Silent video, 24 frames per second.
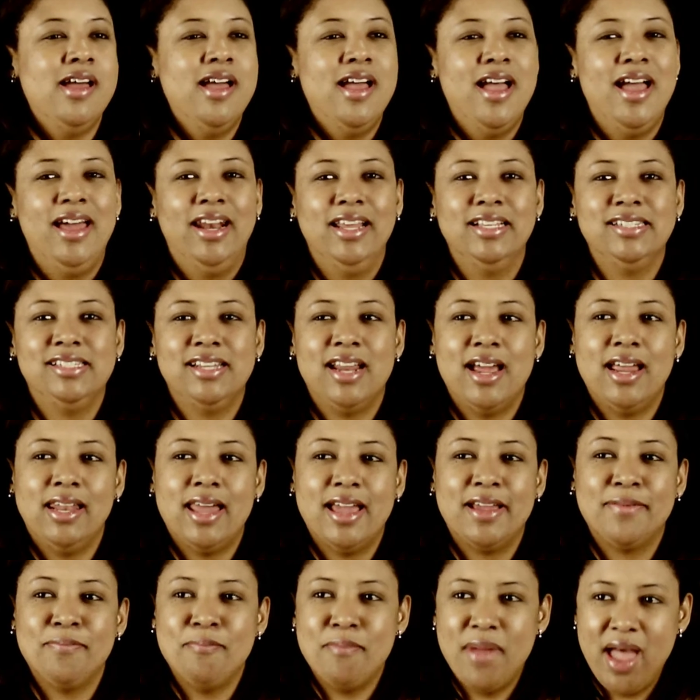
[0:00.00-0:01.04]
And I said, I
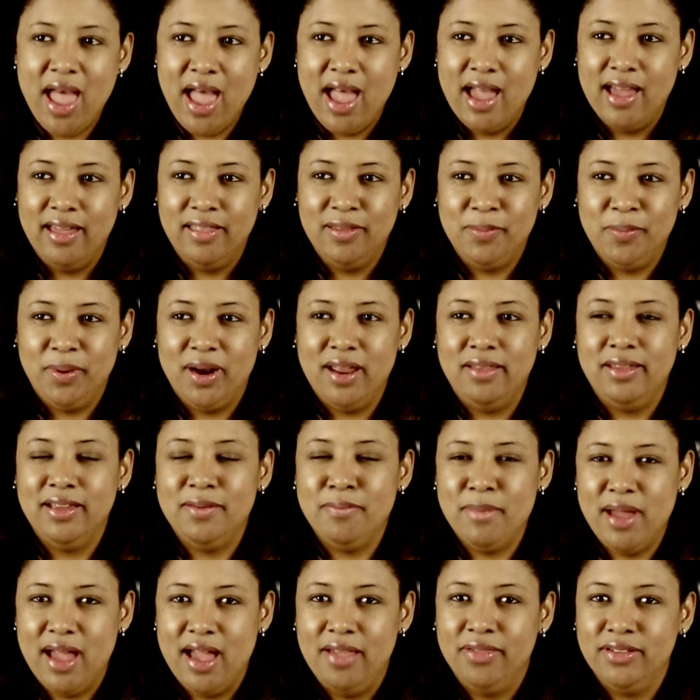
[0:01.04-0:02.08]
like math, but I think
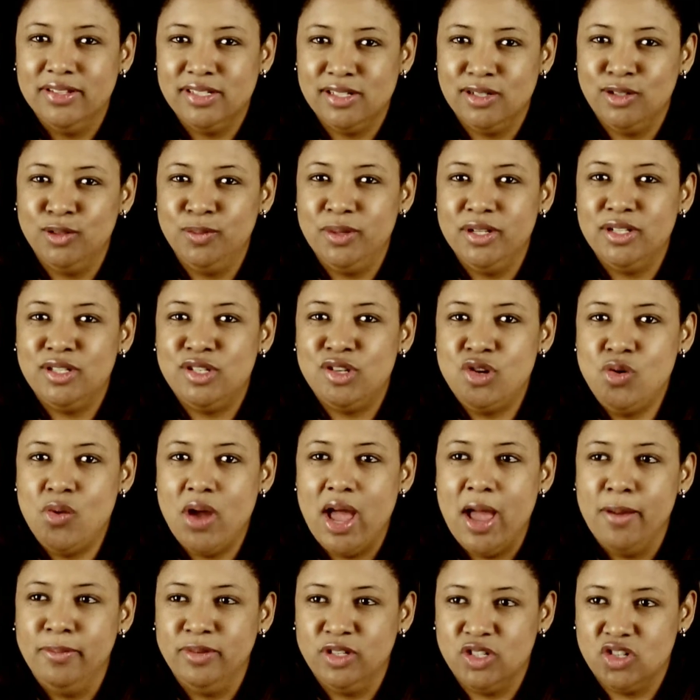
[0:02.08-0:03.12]
math is a little bit too
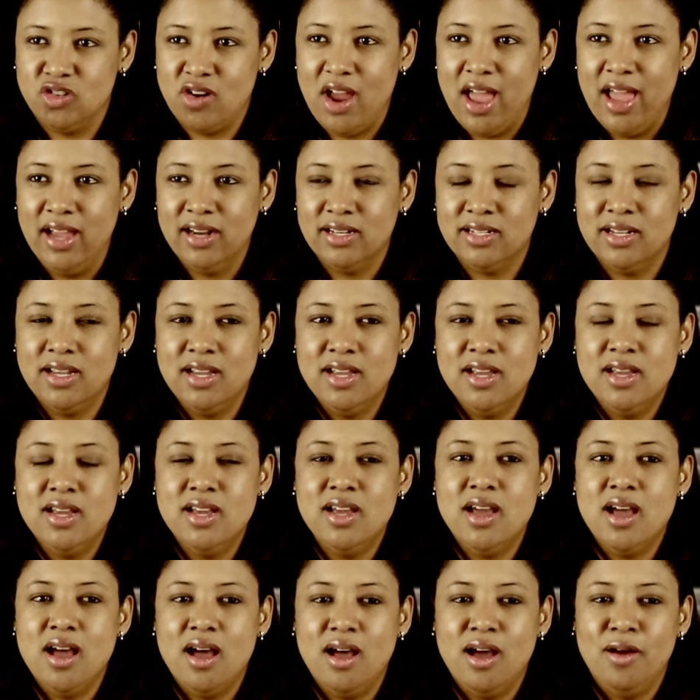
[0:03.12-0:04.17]
abstract.
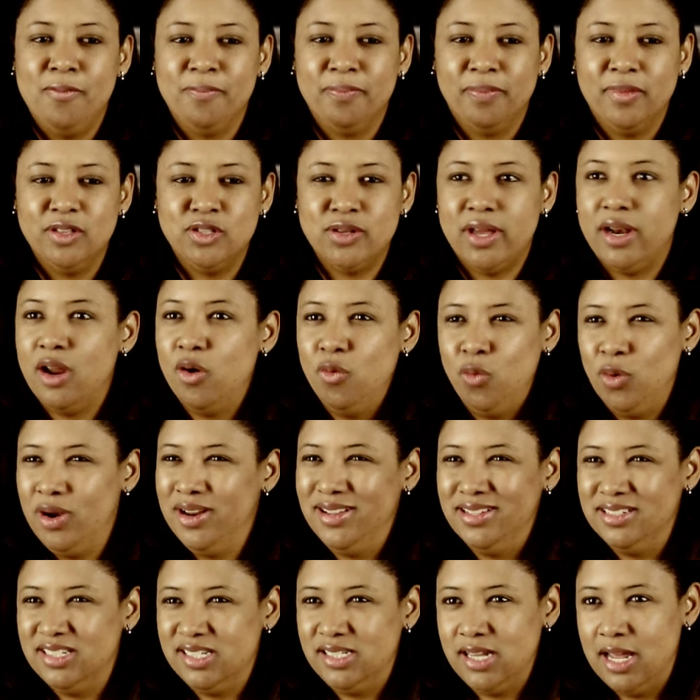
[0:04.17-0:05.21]
Um, so I don't want
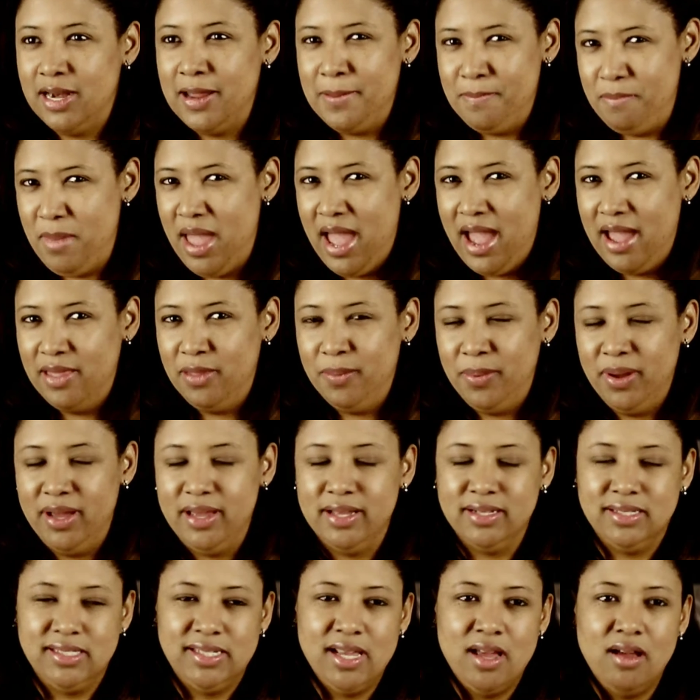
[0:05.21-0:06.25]
to study math by
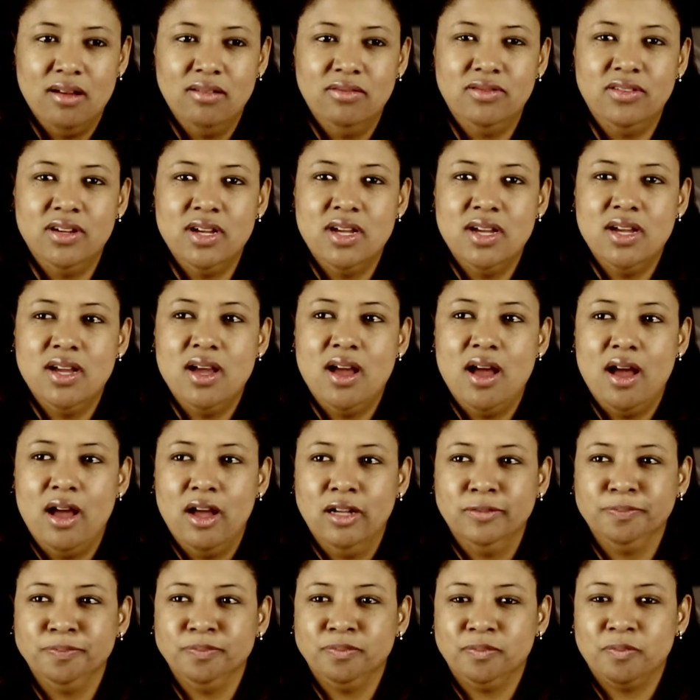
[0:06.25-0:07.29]
itself.
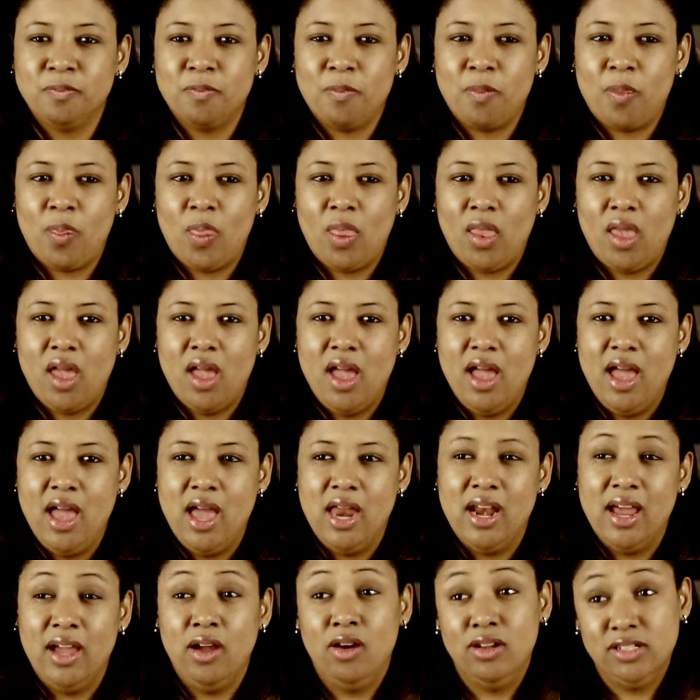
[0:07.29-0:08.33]
Um,
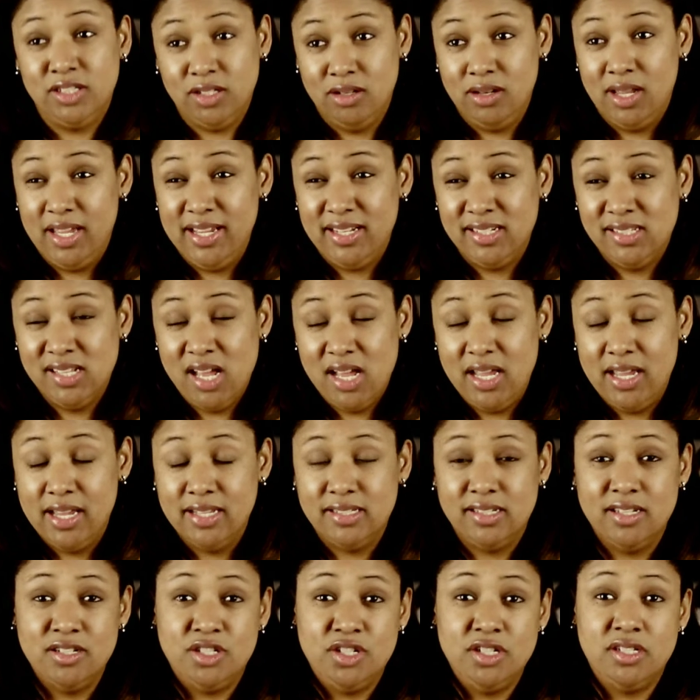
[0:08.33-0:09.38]
and I also like
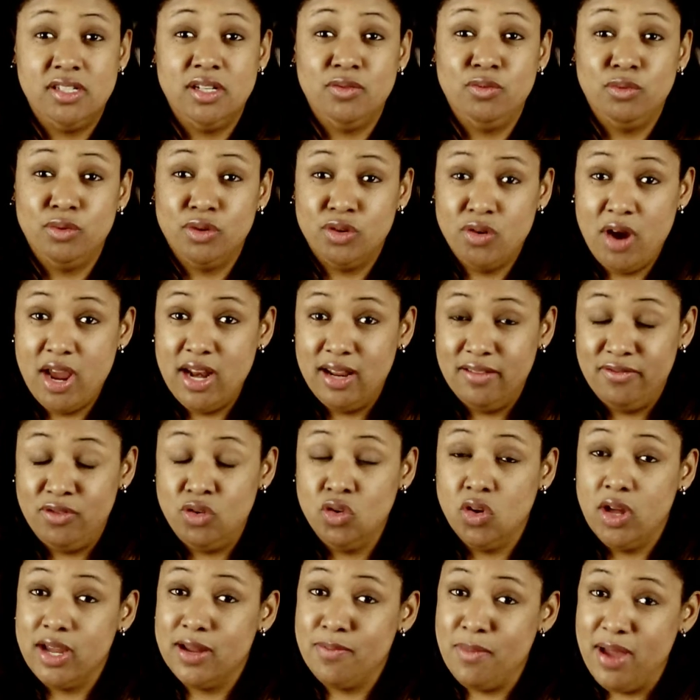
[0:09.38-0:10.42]
science. And she said, well, great, if you
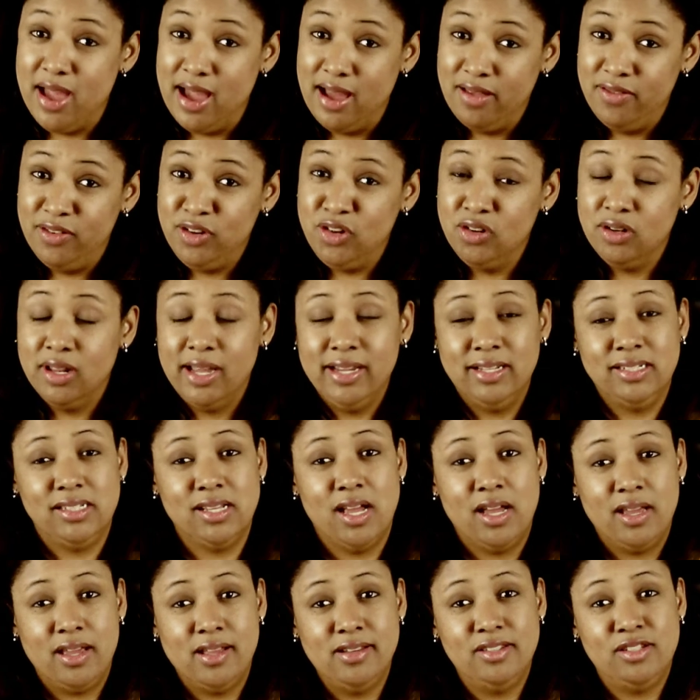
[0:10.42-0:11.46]
like math and you like
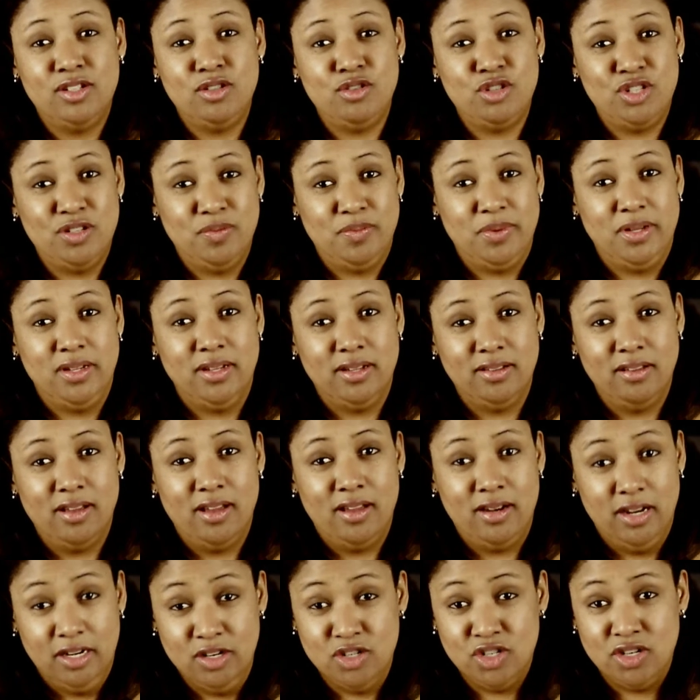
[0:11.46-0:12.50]
science, you should be a,
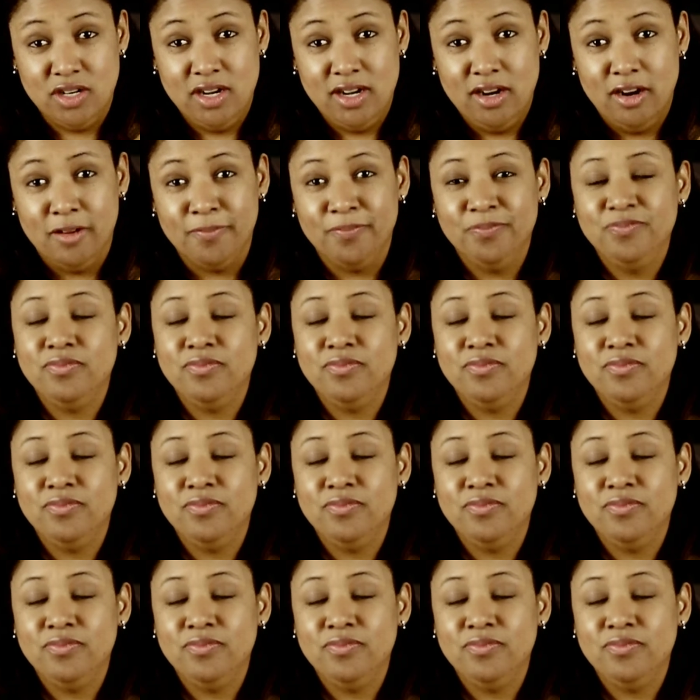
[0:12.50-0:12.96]
an engineer.